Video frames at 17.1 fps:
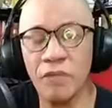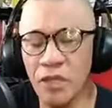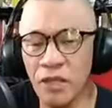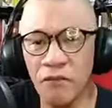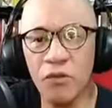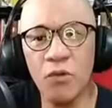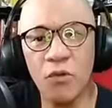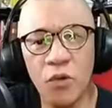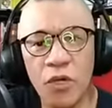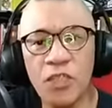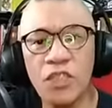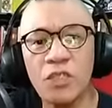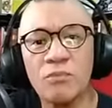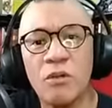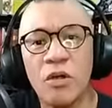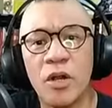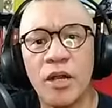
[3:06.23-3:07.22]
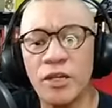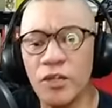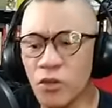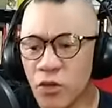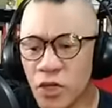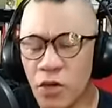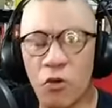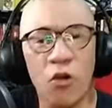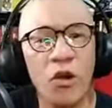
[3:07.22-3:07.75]
But if you work smart,
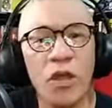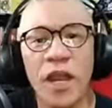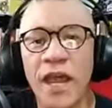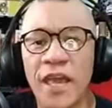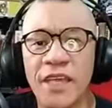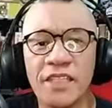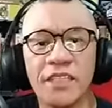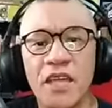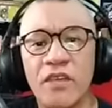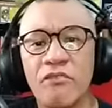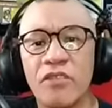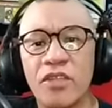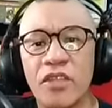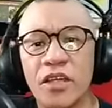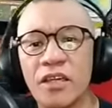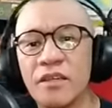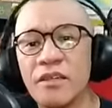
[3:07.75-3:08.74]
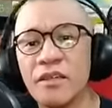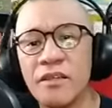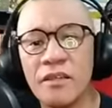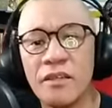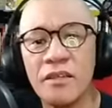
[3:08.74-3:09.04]
you can organize everything.